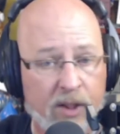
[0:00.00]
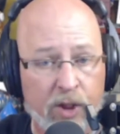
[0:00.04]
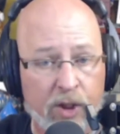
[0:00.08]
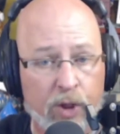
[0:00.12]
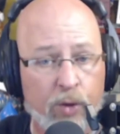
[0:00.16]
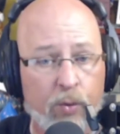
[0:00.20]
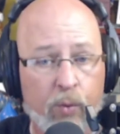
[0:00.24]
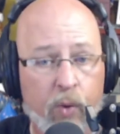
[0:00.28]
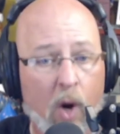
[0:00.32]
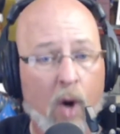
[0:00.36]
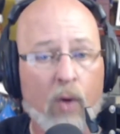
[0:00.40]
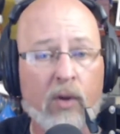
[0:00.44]
You
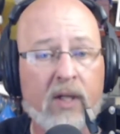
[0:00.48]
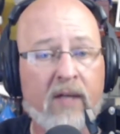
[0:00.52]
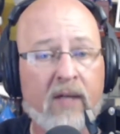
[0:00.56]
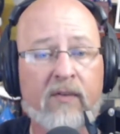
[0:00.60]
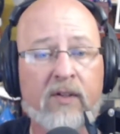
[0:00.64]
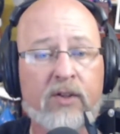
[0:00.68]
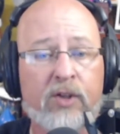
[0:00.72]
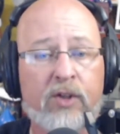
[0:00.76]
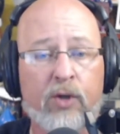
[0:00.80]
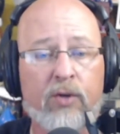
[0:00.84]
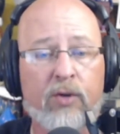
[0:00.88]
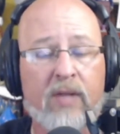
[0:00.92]
won't even
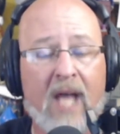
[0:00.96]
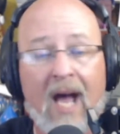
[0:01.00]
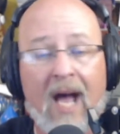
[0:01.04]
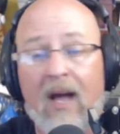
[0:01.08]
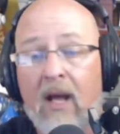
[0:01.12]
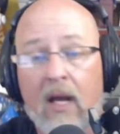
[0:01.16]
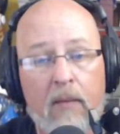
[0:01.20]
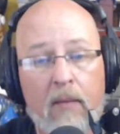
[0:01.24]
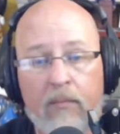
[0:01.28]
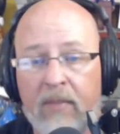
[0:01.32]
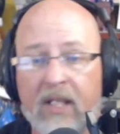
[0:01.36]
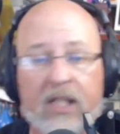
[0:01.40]
do that
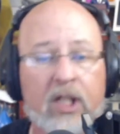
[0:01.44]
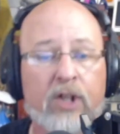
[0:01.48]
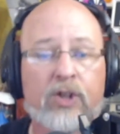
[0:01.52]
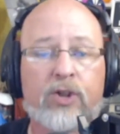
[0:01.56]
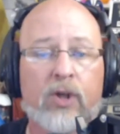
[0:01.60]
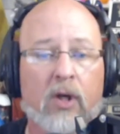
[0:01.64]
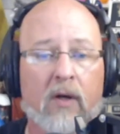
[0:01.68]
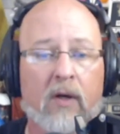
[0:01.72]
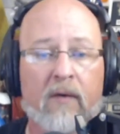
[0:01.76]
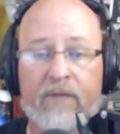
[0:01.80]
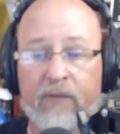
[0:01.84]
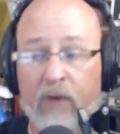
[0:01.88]
because
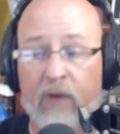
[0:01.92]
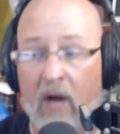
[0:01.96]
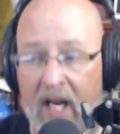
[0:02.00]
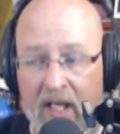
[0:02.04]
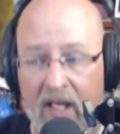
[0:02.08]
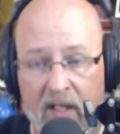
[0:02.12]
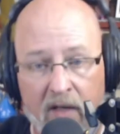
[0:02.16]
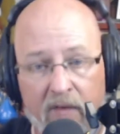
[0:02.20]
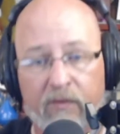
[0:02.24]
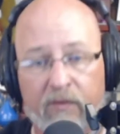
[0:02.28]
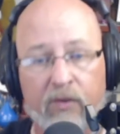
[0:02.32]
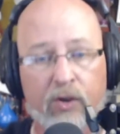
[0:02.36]
you're afraid
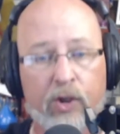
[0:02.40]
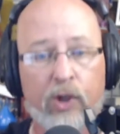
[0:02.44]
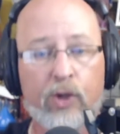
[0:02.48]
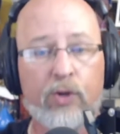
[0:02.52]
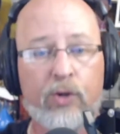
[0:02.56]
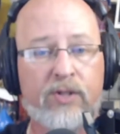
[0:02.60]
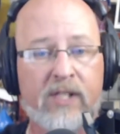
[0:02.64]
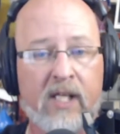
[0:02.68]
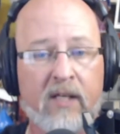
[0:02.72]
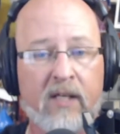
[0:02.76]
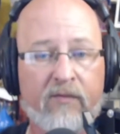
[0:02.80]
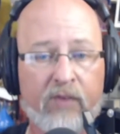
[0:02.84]
of
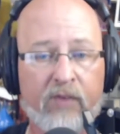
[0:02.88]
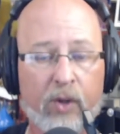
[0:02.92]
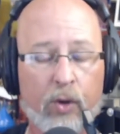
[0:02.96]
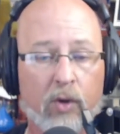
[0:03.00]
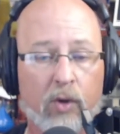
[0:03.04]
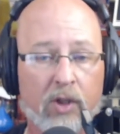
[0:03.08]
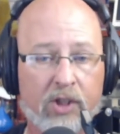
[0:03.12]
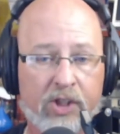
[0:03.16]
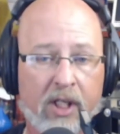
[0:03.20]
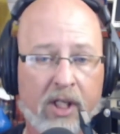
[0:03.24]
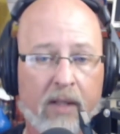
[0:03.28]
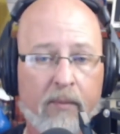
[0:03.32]
losing
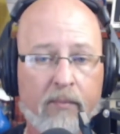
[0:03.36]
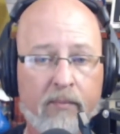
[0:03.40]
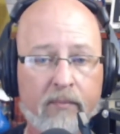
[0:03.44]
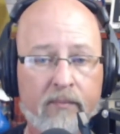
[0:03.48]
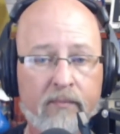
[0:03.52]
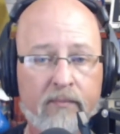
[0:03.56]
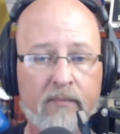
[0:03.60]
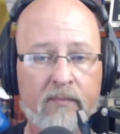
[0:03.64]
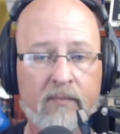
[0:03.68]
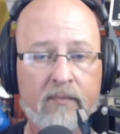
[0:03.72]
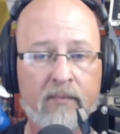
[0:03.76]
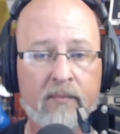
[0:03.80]
viewership.
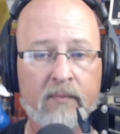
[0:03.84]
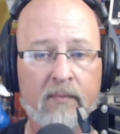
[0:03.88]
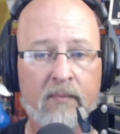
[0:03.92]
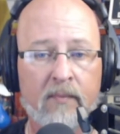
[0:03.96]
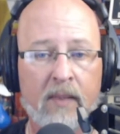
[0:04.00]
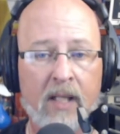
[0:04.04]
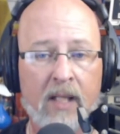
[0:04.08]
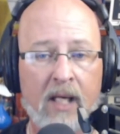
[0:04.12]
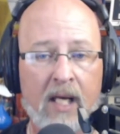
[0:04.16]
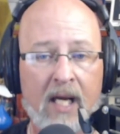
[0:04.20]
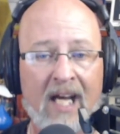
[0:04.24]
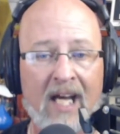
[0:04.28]

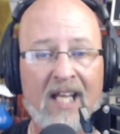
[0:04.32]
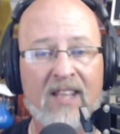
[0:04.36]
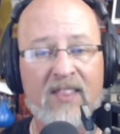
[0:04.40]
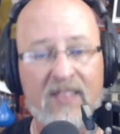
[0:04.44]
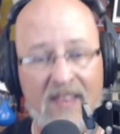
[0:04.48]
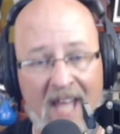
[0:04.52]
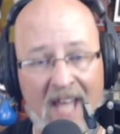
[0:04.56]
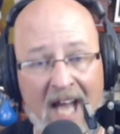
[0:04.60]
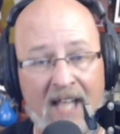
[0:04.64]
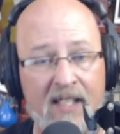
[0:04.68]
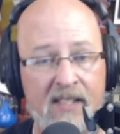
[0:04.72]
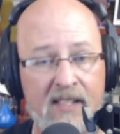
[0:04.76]
And
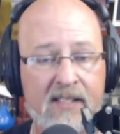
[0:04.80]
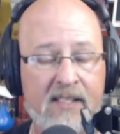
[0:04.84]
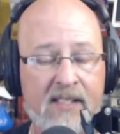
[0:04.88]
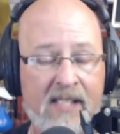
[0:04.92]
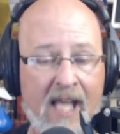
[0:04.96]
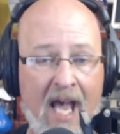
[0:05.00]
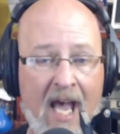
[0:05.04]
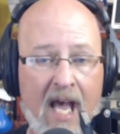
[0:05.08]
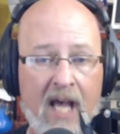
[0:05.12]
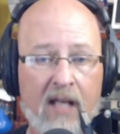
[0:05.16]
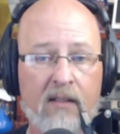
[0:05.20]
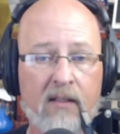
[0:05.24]
that is
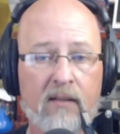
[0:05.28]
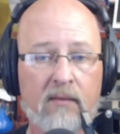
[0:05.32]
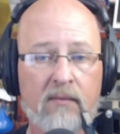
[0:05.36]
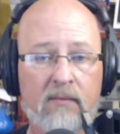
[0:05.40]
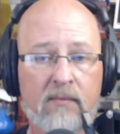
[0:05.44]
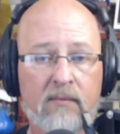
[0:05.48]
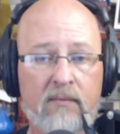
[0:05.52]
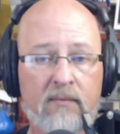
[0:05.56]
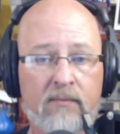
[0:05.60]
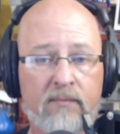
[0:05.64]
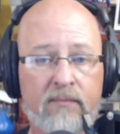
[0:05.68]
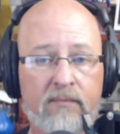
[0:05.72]
sad.
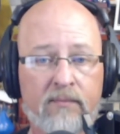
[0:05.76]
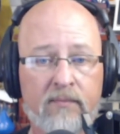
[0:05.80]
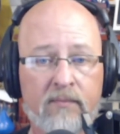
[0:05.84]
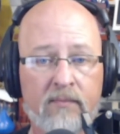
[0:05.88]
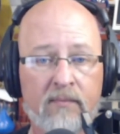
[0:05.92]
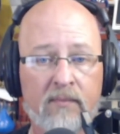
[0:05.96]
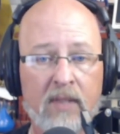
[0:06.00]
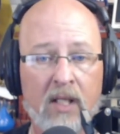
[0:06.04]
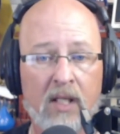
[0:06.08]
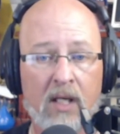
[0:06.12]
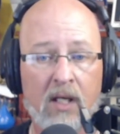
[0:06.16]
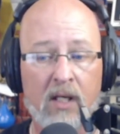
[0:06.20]

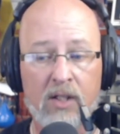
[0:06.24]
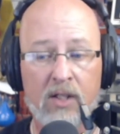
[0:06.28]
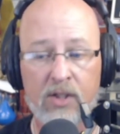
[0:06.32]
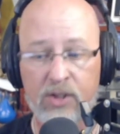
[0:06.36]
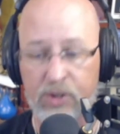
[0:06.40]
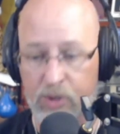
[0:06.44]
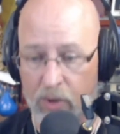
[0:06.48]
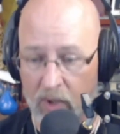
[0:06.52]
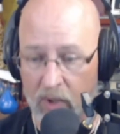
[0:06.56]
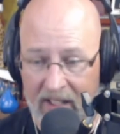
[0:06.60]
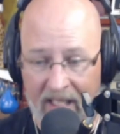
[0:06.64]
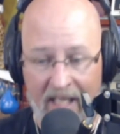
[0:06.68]

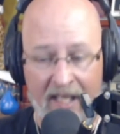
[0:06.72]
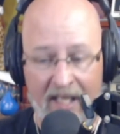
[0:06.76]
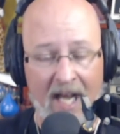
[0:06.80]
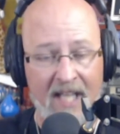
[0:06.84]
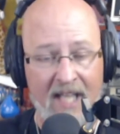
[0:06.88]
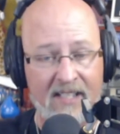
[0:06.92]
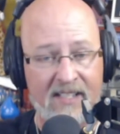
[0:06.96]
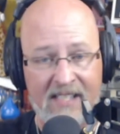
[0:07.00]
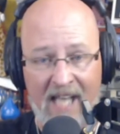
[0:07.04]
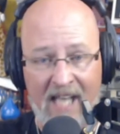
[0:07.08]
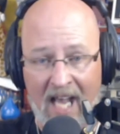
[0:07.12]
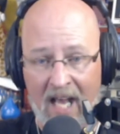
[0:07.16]
So, again, I
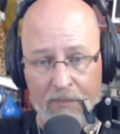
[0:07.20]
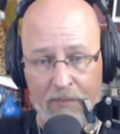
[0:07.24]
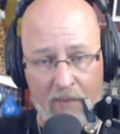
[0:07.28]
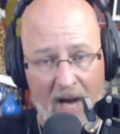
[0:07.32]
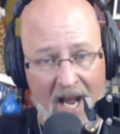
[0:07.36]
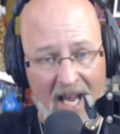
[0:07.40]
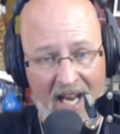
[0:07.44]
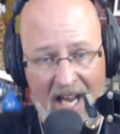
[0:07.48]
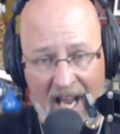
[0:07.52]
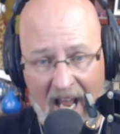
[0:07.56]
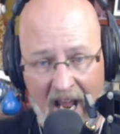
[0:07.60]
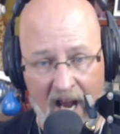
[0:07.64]
stand
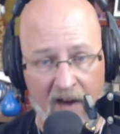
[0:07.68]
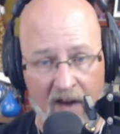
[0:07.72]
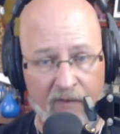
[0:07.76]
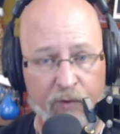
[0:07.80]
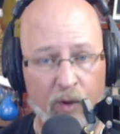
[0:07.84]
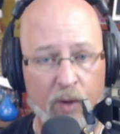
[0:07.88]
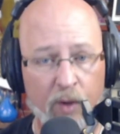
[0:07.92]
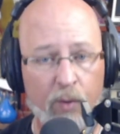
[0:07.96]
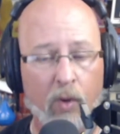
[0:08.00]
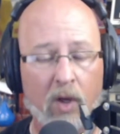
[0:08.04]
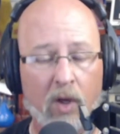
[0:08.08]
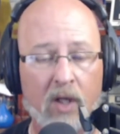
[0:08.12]
by
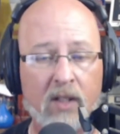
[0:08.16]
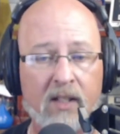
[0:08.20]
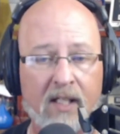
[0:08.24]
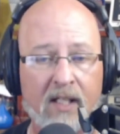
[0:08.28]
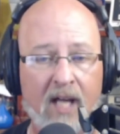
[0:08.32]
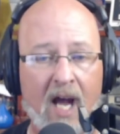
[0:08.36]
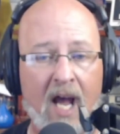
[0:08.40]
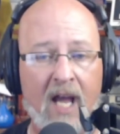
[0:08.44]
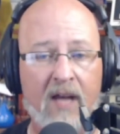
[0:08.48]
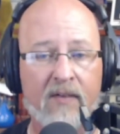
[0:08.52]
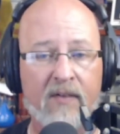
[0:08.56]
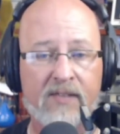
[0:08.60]
every word that
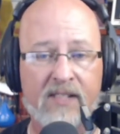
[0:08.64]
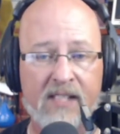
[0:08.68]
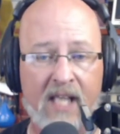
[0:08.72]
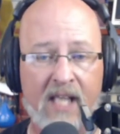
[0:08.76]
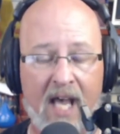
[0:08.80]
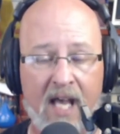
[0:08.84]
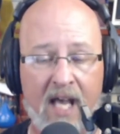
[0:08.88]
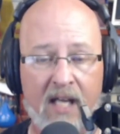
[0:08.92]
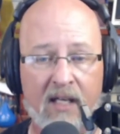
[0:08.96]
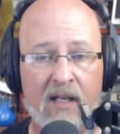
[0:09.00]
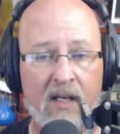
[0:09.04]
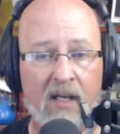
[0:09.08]
I have
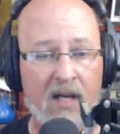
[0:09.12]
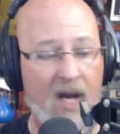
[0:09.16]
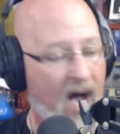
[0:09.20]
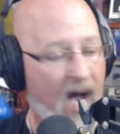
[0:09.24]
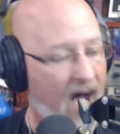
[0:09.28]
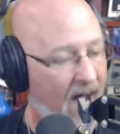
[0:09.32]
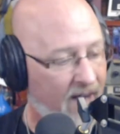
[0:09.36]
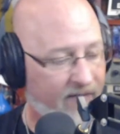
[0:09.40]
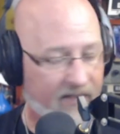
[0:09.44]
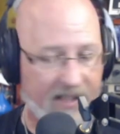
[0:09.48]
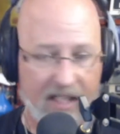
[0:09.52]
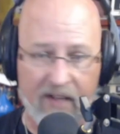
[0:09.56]
said.
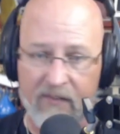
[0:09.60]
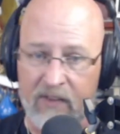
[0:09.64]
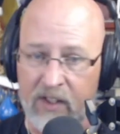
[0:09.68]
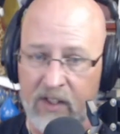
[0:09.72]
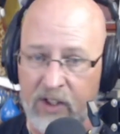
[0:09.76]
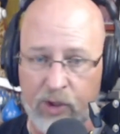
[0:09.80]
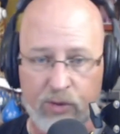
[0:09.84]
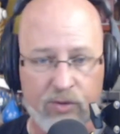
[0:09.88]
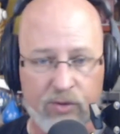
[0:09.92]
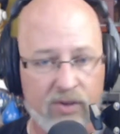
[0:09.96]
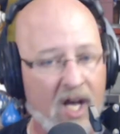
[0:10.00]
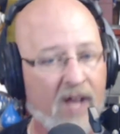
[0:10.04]
I've given
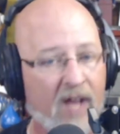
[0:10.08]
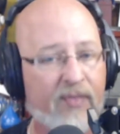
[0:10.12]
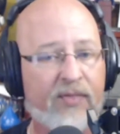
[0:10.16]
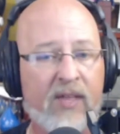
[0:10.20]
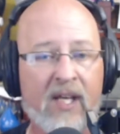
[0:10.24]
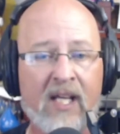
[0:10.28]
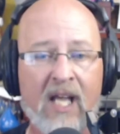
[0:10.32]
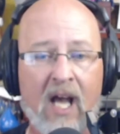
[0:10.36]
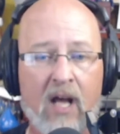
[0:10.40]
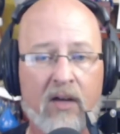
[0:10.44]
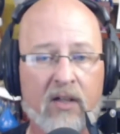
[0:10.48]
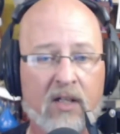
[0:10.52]
you
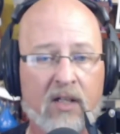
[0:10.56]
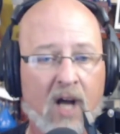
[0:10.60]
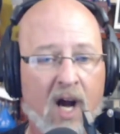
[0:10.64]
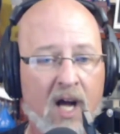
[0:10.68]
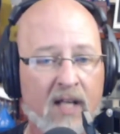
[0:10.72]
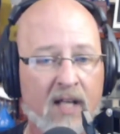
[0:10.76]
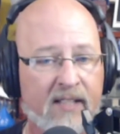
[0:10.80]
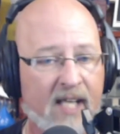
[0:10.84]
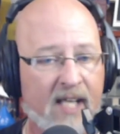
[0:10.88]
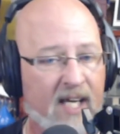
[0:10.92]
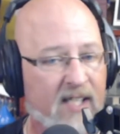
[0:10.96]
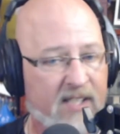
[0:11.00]
nothing out of
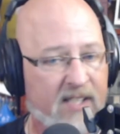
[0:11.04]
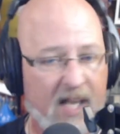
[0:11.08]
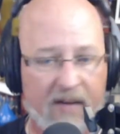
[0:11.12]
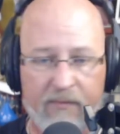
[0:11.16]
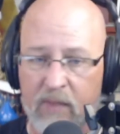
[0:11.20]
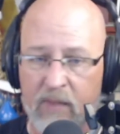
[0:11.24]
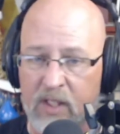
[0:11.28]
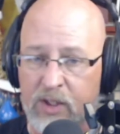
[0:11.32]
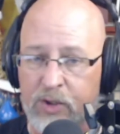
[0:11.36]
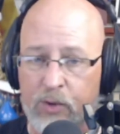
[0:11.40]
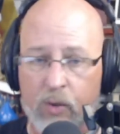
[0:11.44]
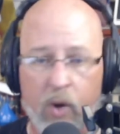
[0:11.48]
context. I've
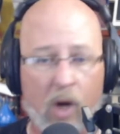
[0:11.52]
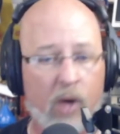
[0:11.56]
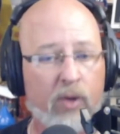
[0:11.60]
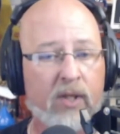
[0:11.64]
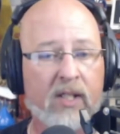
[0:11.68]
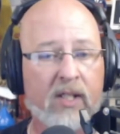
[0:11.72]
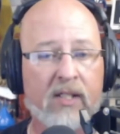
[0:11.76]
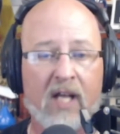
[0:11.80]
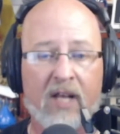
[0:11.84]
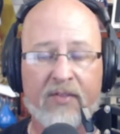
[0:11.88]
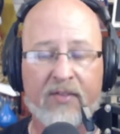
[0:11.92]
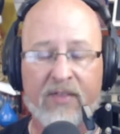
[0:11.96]

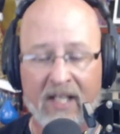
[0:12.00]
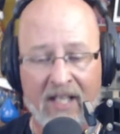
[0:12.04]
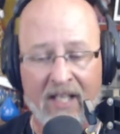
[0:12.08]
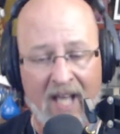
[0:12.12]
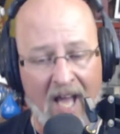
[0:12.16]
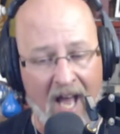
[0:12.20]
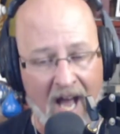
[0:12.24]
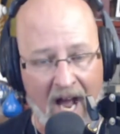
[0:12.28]
misquoted nothing.